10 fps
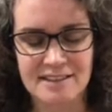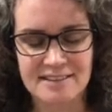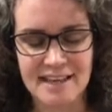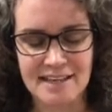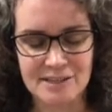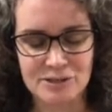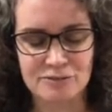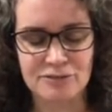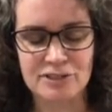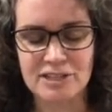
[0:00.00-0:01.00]
Thank you
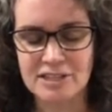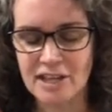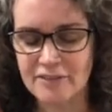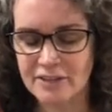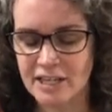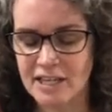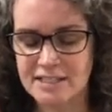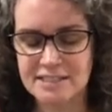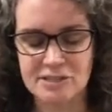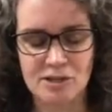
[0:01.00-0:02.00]
for loving
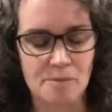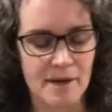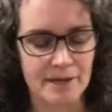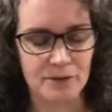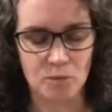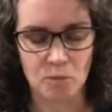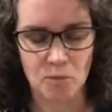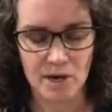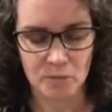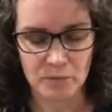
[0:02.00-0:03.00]
us no matter
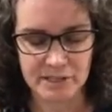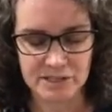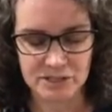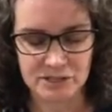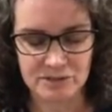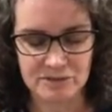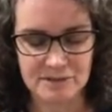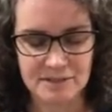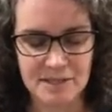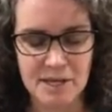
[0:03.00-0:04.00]
what we do.
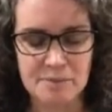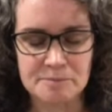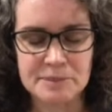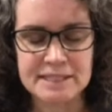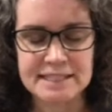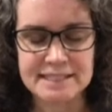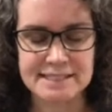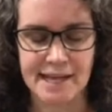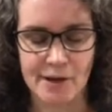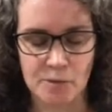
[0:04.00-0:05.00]
Please
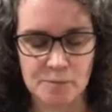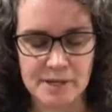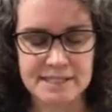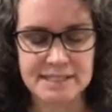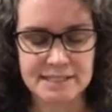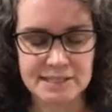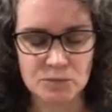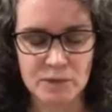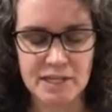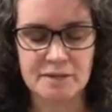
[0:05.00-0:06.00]
help us this
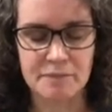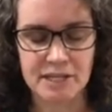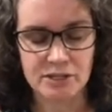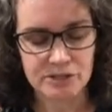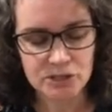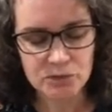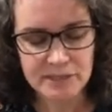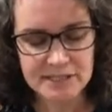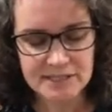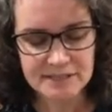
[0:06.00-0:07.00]
week make good
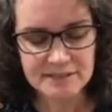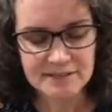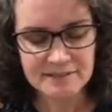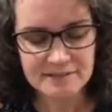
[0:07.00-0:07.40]
choices.